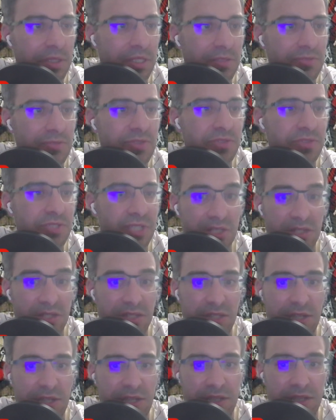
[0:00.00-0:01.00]
of season
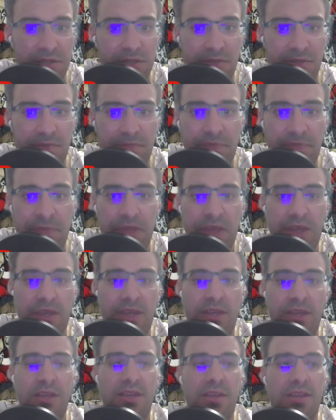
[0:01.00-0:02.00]
tickets.
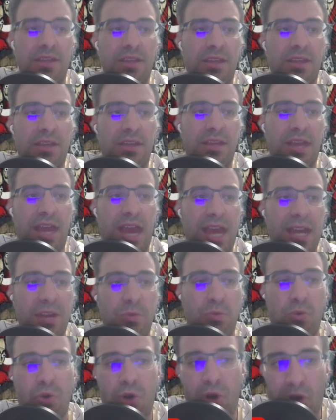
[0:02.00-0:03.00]
And it
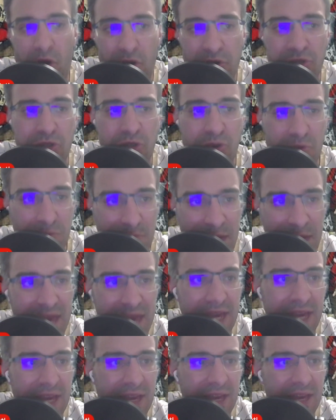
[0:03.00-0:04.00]
will also
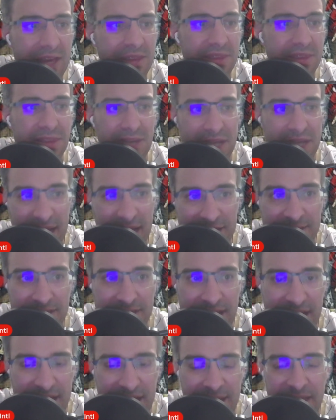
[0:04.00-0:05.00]
make the
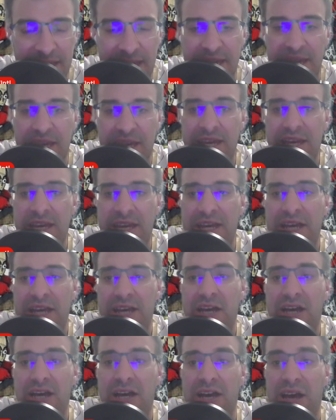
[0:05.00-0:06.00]
Karaiskaki
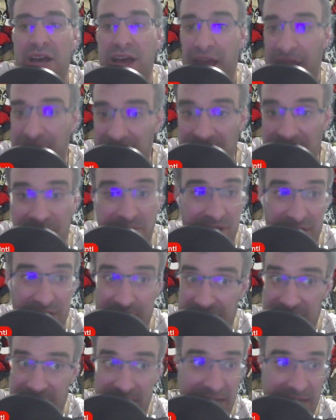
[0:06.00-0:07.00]
a hell of a
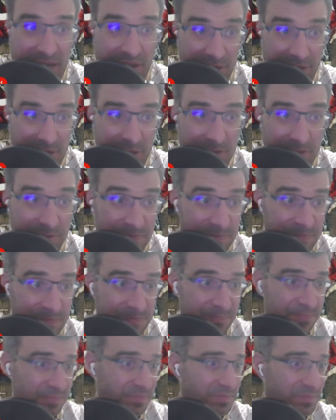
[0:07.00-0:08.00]
lot louder.
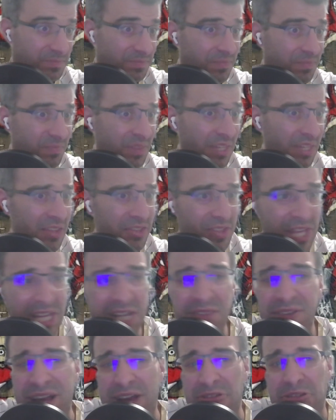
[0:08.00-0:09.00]
Think
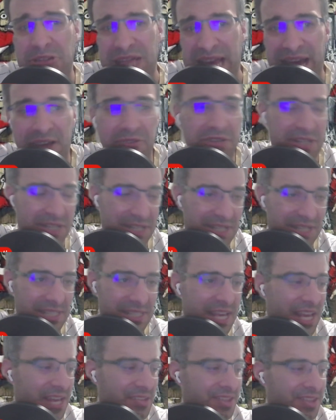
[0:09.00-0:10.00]
of how loud it is.
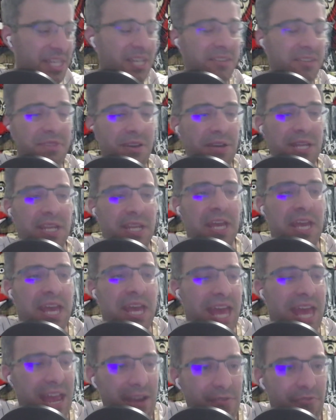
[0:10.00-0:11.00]
Think of how
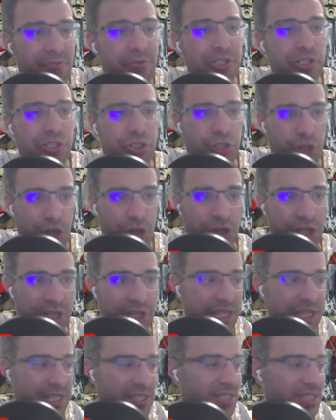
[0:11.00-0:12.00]
every
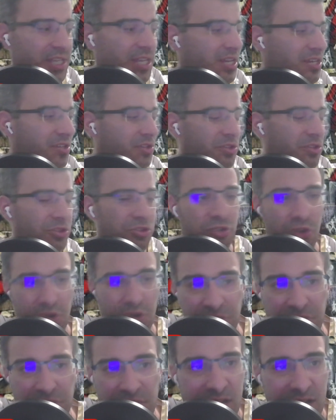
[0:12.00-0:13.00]
journalist
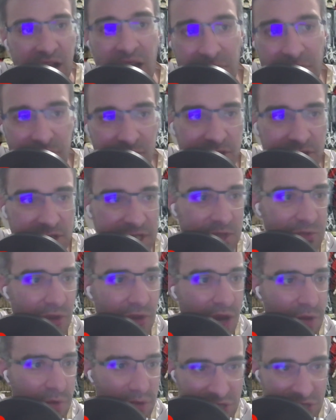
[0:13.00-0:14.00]
during the Conference League
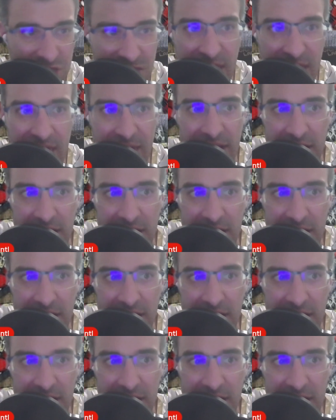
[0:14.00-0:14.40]
run was saying